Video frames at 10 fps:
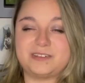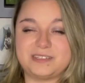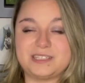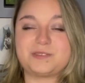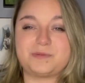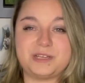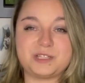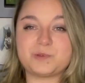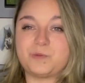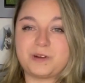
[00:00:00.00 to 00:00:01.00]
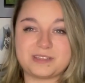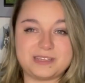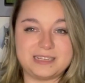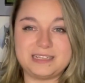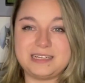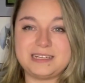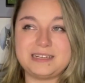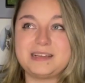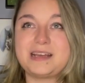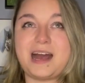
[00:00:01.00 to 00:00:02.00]
It's worth it.
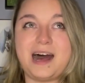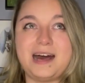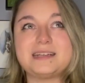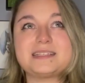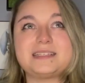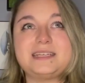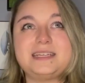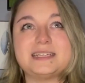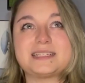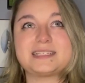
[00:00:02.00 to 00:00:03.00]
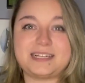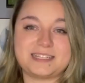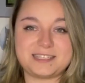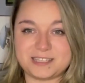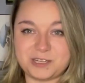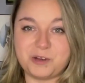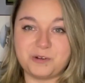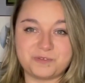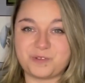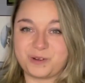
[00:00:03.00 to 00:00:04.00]
Honestly, it sets the tone
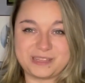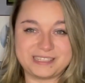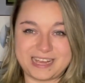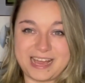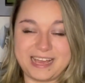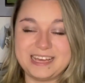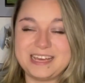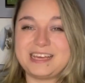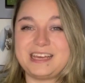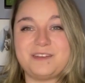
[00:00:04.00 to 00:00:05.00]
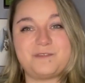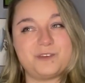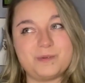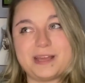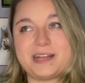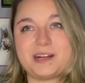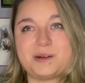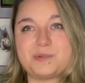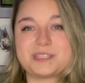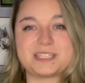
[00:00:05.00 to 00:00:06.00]
for the day. If you wake
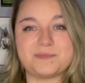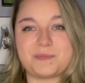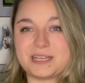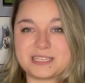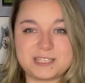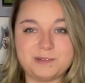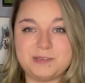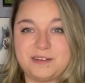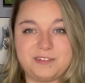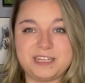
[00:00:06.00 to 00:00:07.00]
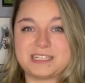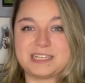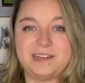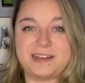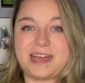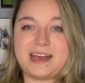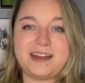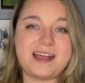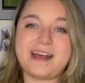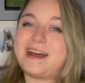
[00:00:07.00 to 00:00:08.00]
up with something so lovely to look at,
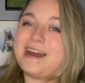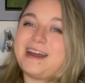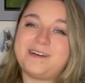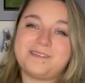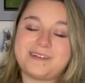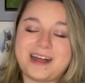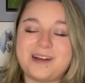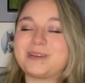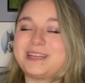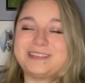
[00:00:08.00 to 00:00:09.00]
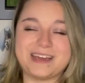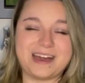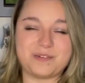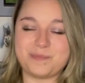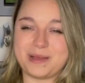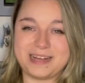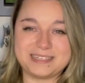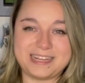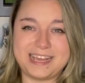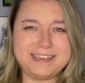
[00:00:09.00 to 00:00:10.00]
how can you have a bad
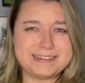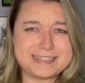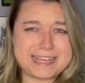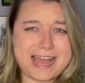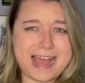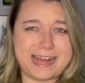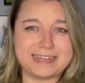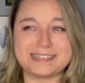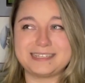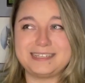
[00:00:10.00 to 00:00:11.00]
day? You just can't.